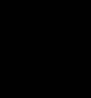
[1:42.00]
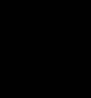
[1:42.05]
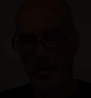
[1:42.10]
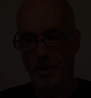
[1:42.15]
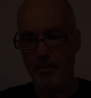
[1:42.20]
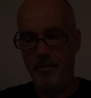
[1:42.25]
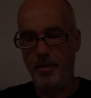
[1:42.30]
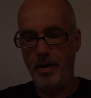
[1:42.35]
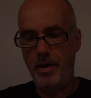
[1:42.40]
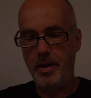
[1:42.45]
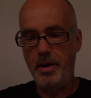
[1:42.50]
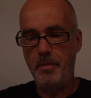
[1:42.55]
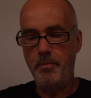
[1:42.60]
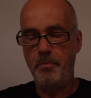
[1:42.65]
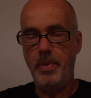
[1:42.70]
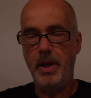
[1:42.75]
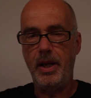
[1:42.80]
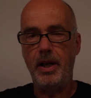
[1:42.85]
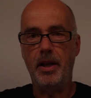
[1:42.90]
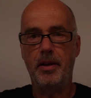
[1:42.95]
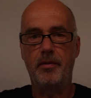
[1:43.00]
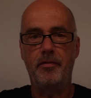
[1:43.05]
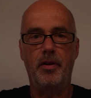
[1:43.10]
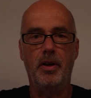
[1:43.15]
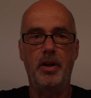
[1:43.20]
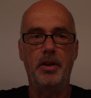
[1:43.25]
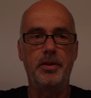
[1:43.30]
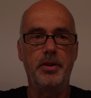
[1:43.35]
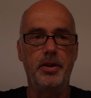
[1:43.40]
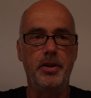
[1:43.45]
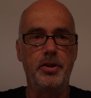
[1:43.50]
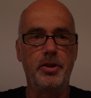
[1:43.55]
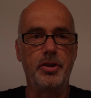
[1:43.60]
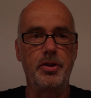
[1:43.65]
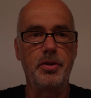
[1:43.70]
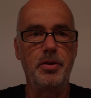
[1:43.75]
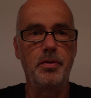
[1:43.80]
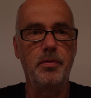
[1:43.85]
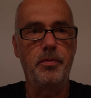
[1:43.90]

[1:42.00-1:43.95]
A very big advantage